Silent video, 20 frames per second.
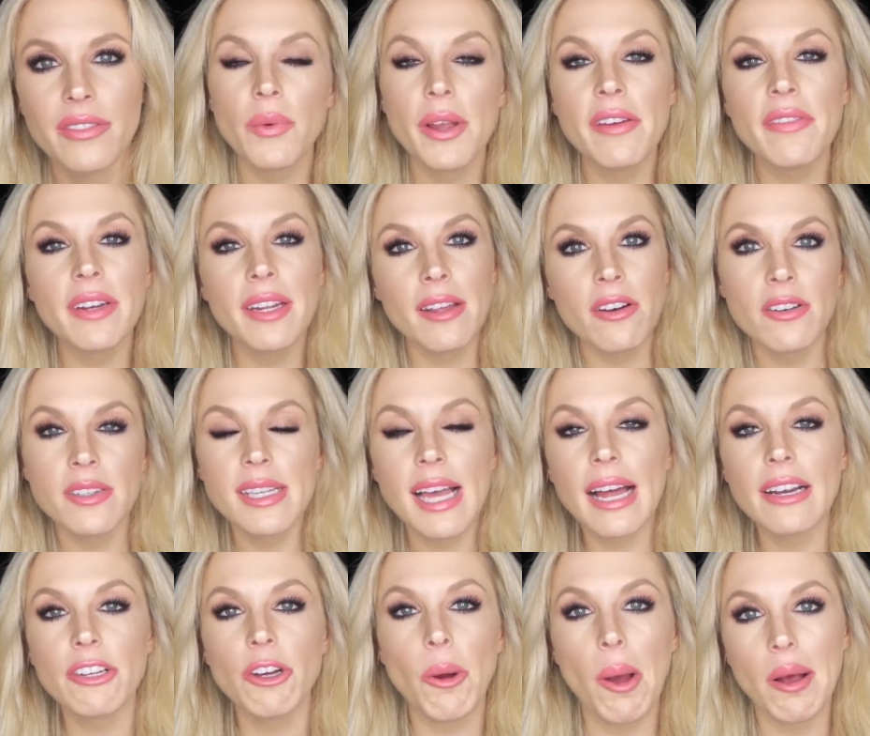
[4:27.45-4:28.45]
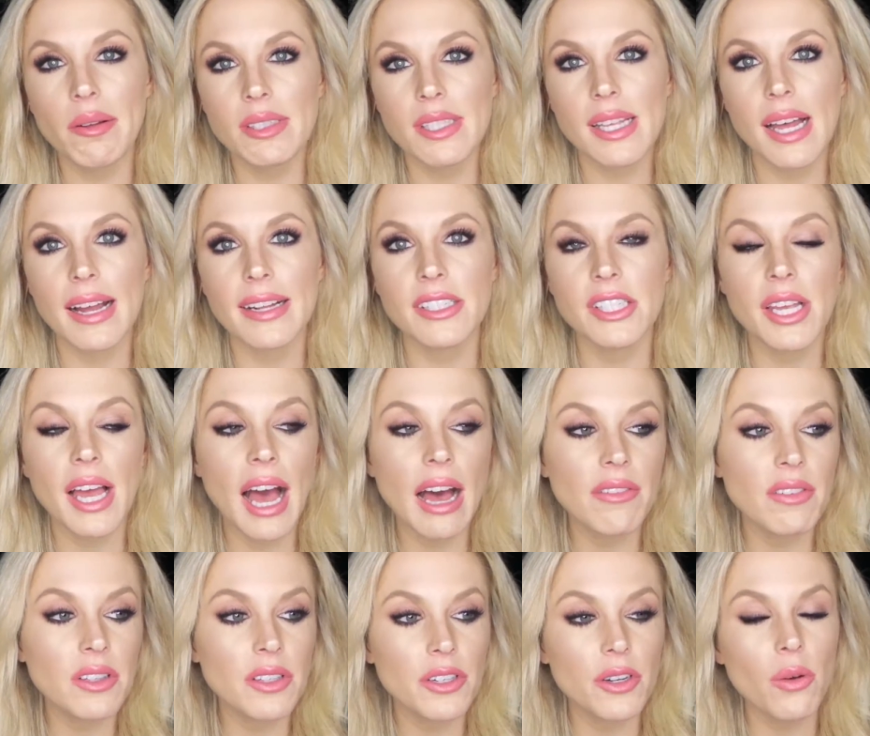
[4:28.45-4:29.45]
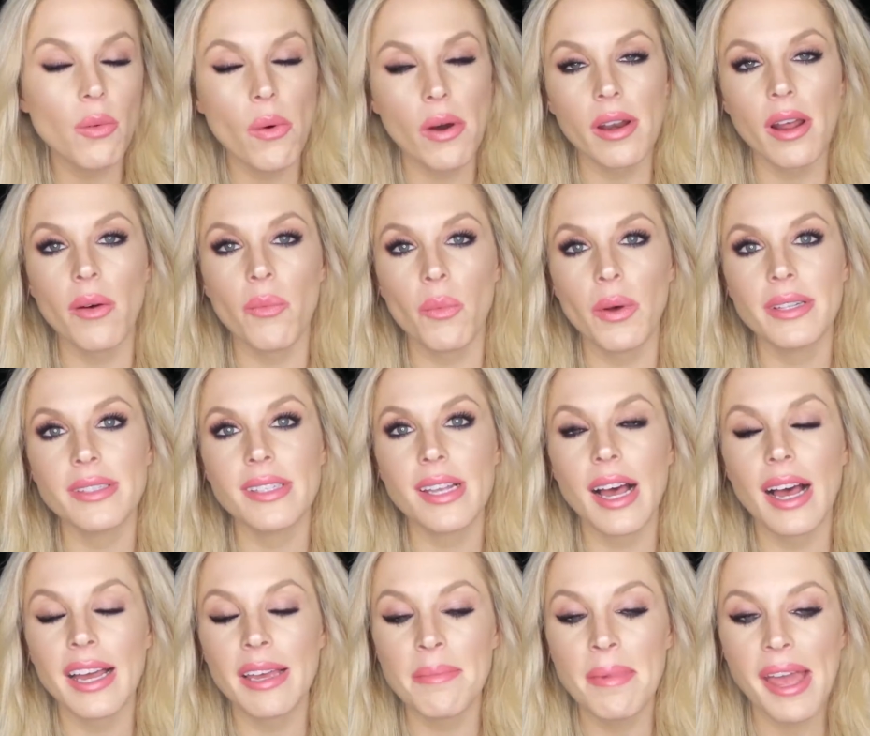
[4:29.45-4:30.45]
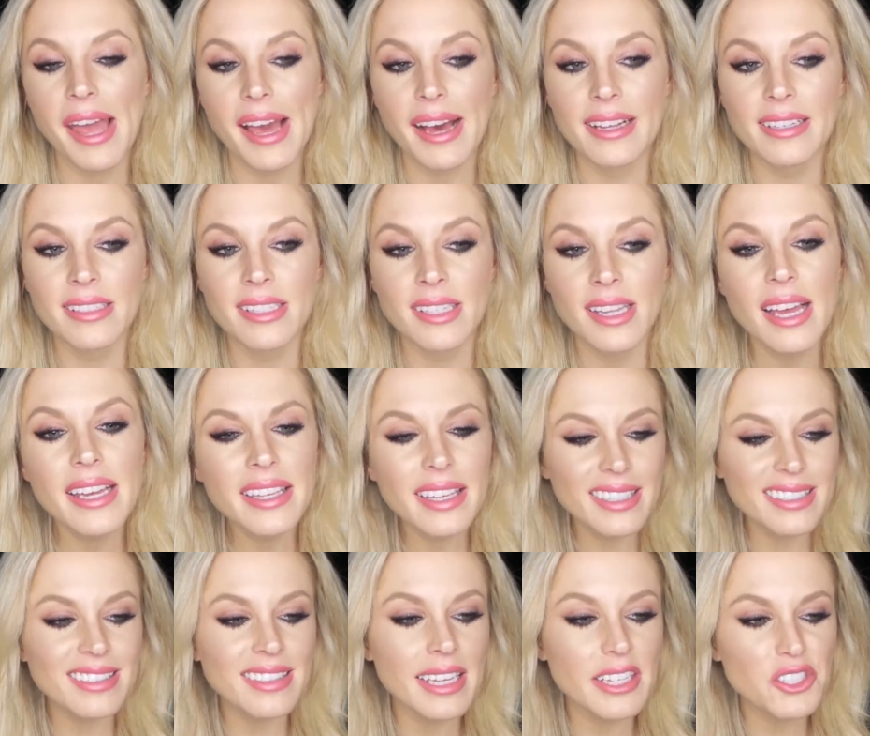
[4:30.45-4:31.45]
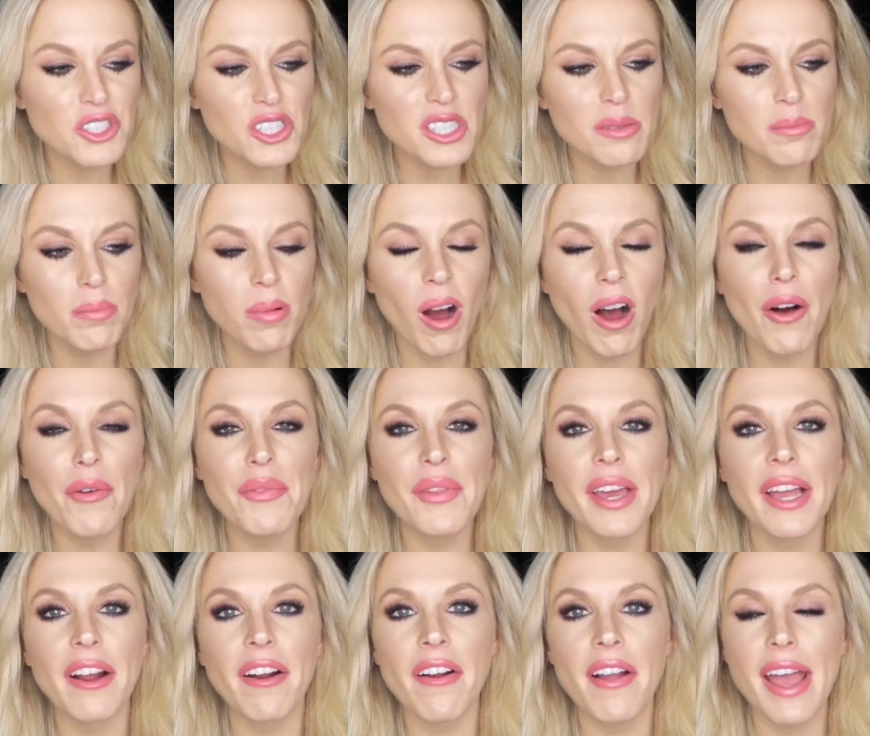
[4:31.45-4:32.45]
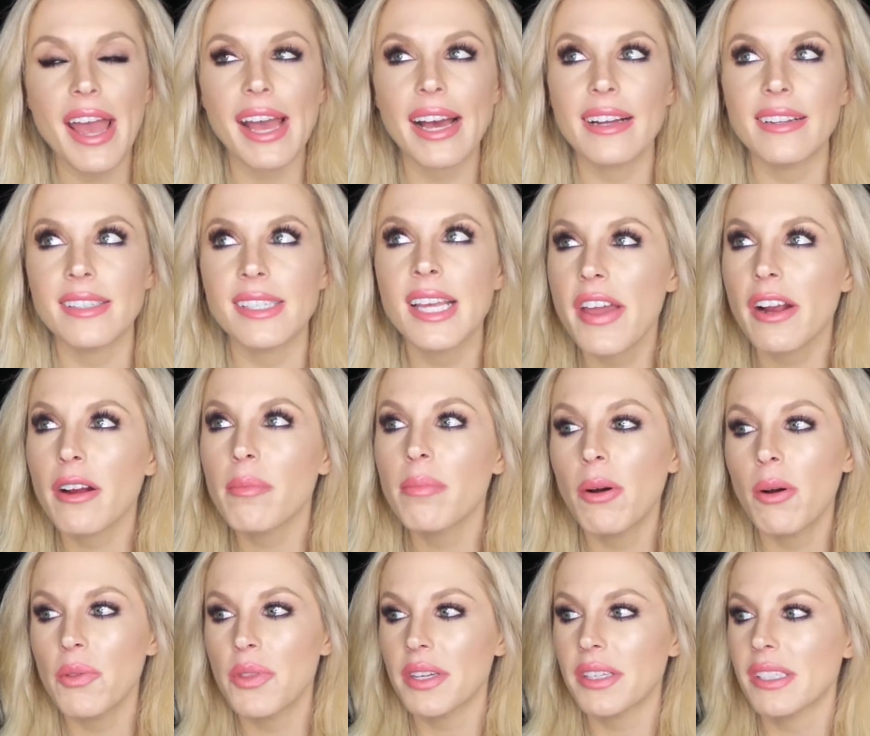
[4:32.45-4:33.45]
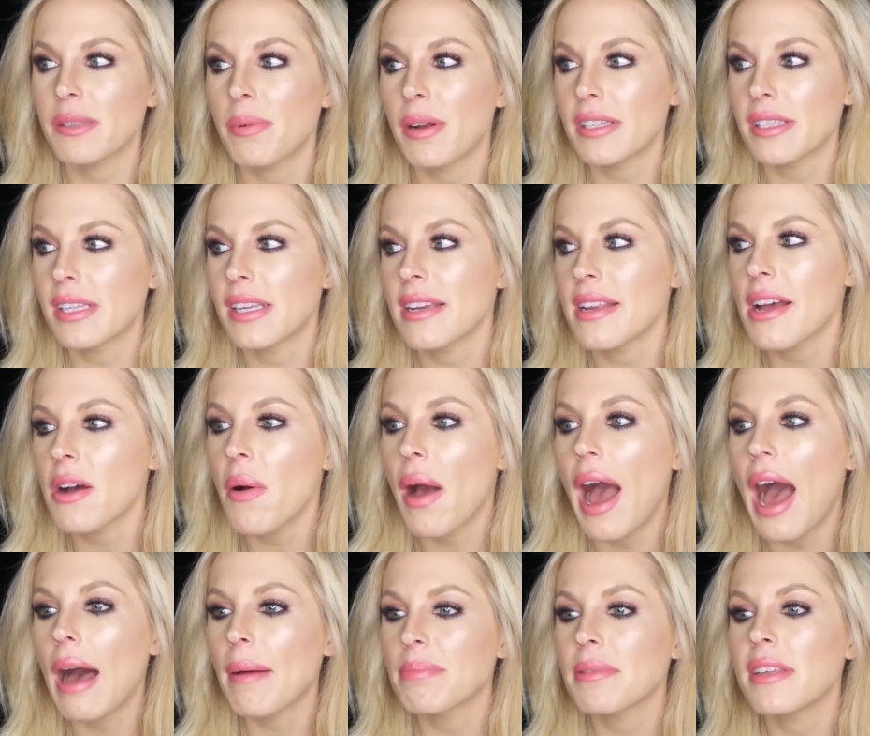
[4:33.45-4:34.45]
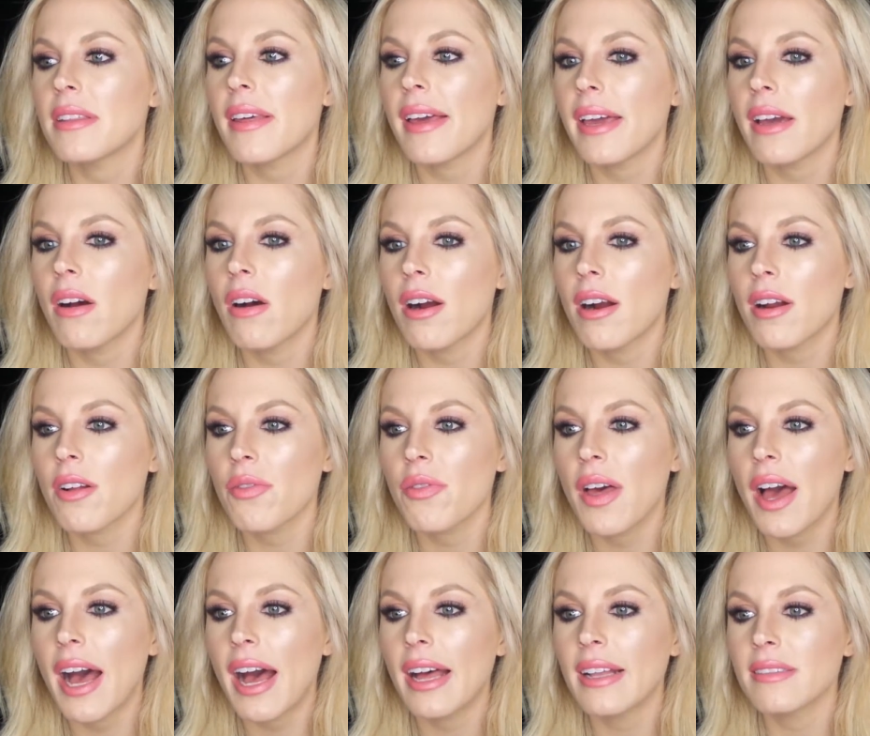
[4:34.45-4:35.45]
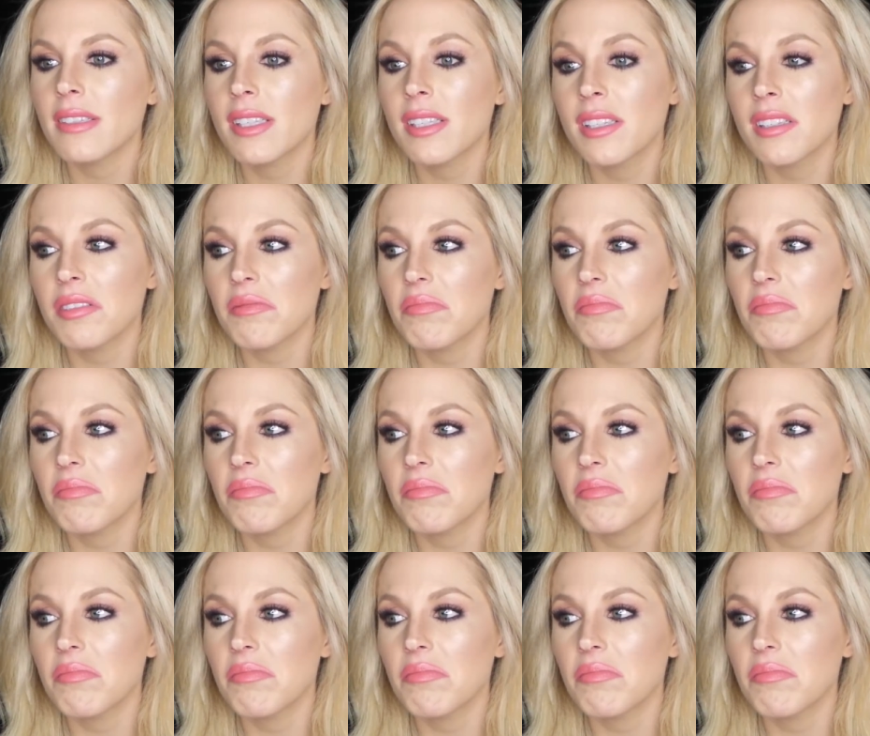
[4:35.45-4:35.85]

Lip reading: Raven and her dad go outside to have a little one-on-one time, and again, they just bond there, and they are both expressing how happy they are that